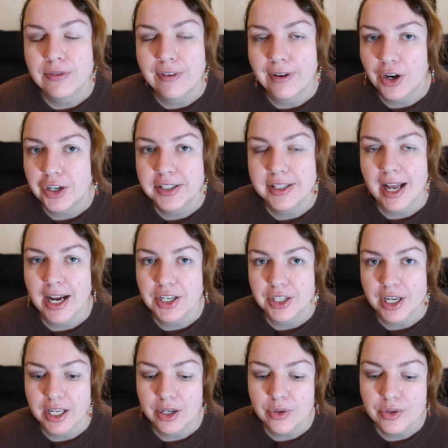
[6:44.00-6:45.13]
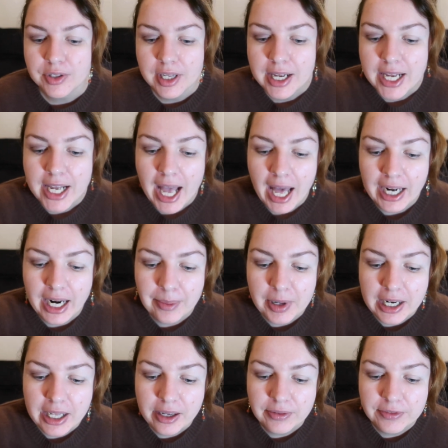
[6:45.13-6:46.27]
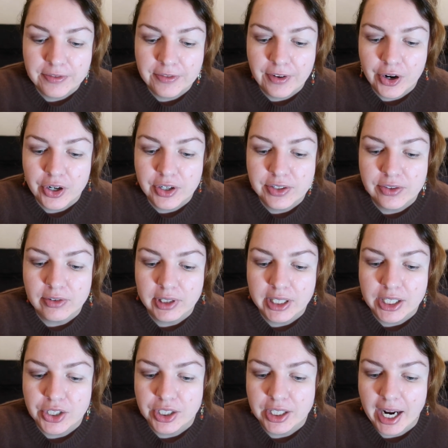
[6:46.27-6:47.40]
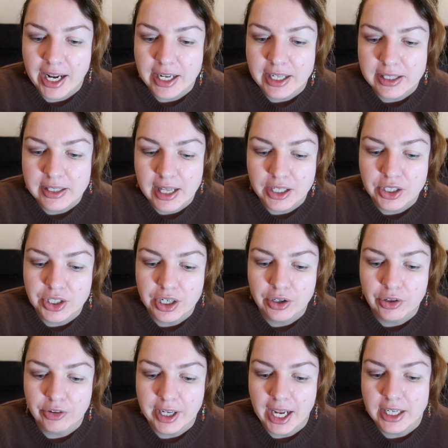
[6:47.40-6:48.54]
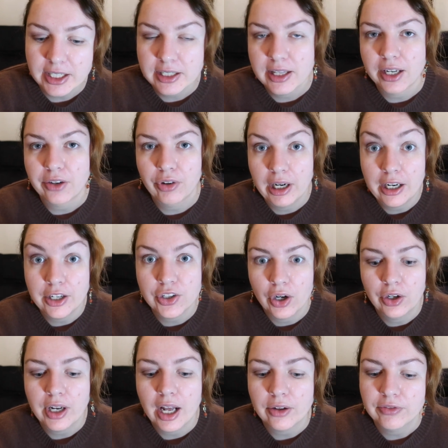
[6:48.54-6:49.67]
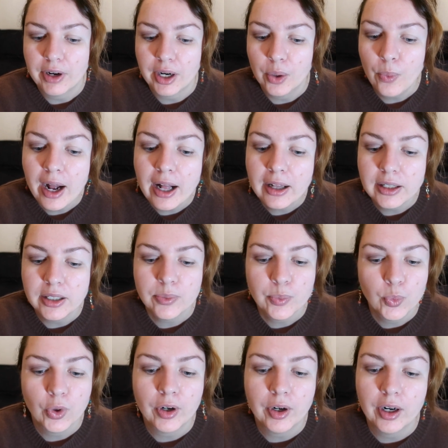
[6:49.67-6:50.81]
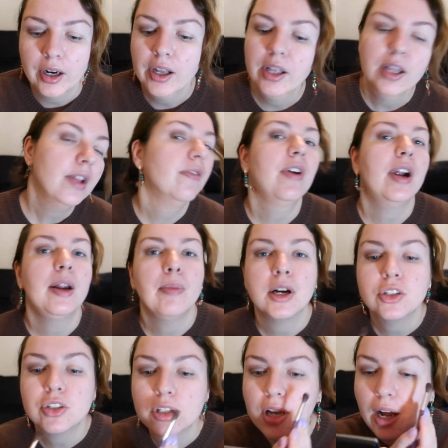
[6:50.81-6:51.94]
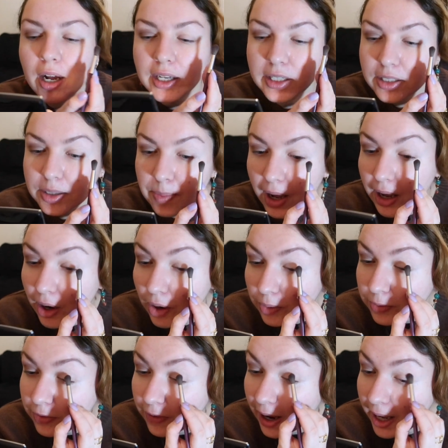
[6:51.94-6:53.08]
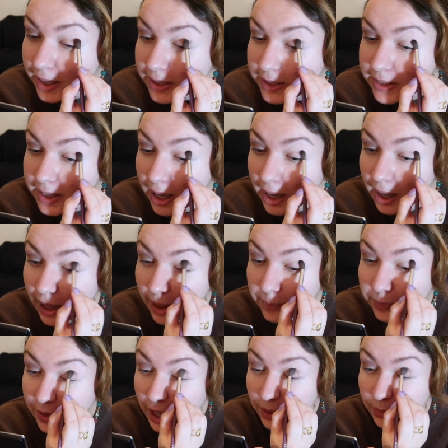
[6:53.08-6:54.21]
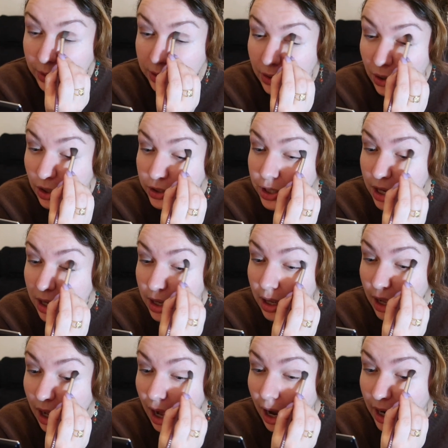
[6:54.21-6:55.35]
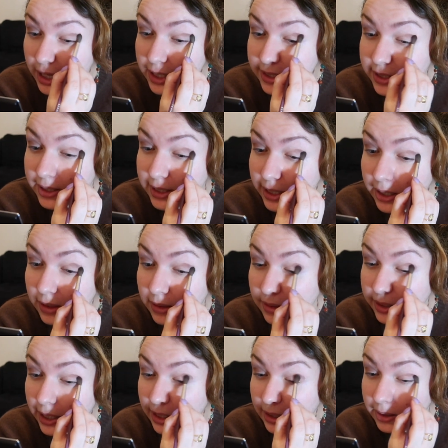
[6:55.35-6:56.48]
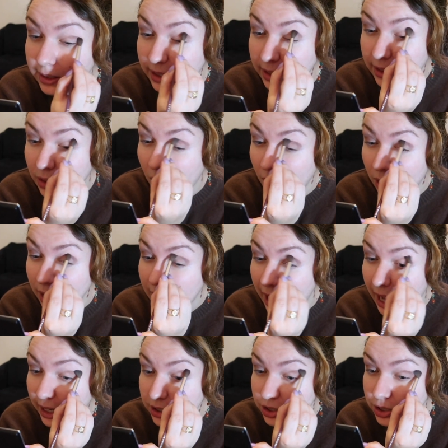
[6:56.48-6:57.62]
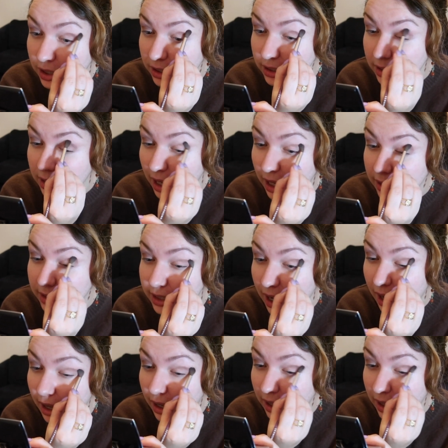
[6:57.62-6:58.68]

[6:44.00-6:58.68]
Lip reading: first eyeshadows. And I believe first 3 shades that she created that really turned out very well and were very much liked by her friends and whatnot are still in the collection, and